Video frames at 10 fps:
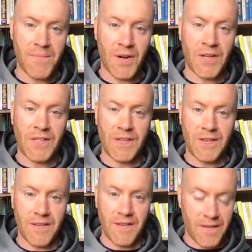because
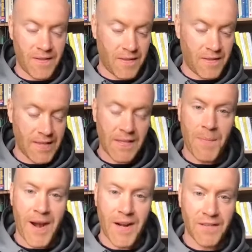this is
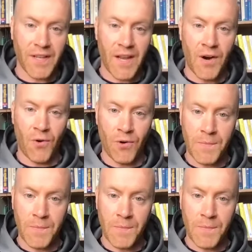part of the long road.